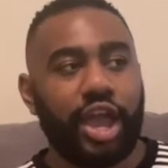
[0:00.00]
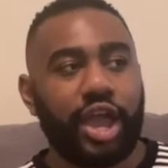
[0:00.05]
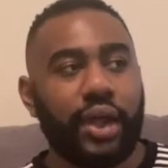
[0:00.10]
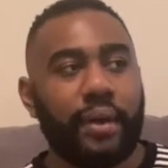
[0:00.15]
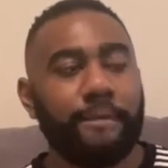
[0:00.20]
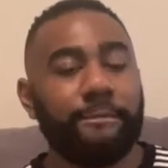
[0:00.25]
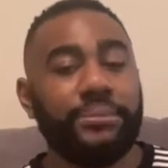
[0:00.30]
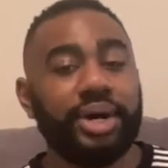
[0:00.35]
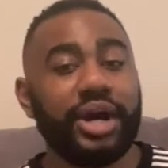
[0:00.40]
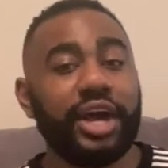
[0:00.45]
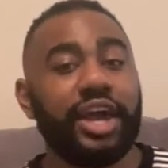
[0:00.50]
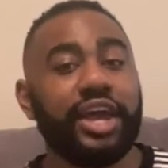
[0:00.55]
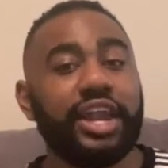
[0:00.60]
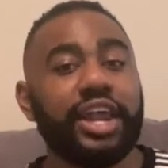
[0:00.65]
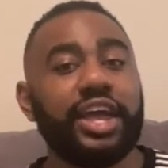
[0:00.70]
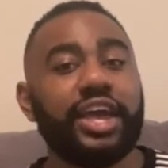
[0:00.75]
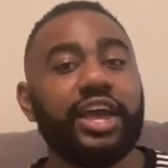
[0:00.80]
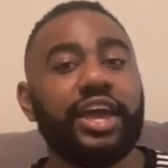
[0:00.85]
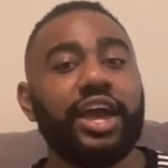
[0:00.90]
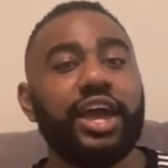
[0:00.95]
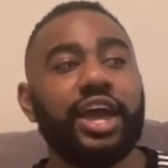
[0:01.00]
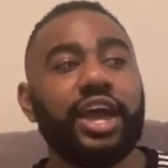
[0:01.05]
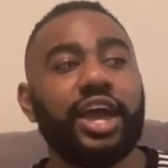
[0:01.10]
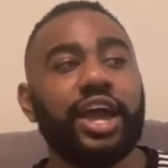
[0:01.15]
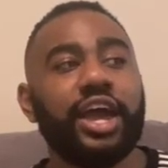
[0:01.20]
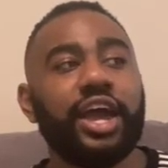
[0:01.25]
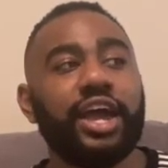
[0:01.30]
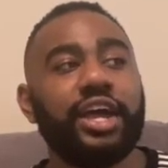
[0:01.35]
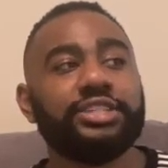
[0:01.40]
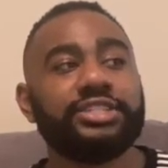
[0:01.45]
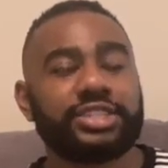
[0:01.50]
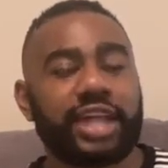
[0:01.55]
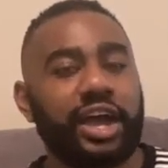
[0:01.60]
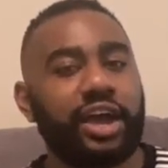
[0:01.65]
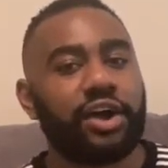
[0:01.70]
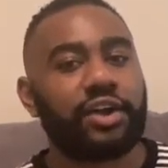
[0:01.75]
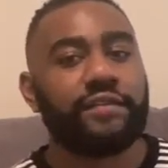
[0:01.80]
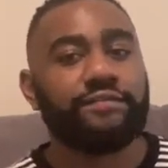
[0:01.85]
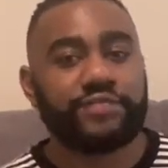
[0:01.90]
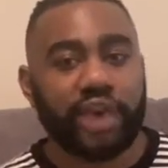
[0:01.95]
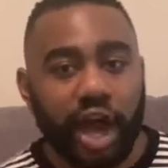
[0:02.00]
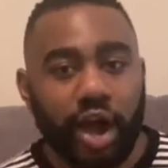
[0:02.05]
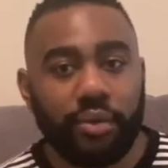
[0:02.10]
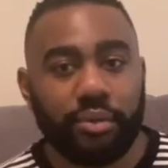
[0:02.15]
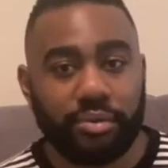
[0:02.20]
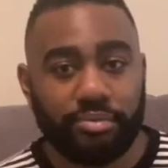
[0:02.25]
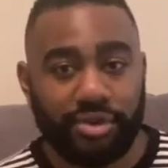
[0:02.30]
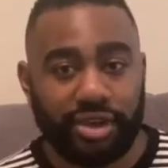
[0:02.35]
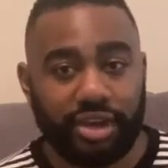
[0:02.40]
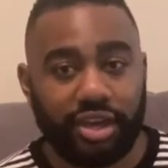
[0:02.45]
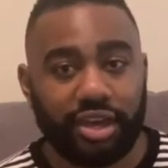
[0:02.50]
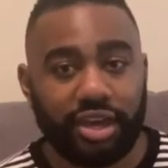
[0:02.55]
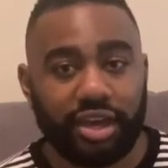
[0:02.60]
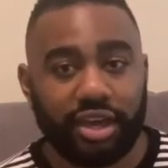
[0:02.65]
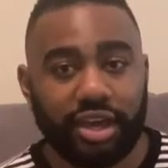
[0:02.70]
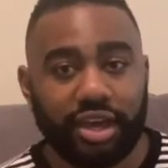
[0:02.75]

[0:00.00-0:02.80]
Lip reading: But stay on the phone with me.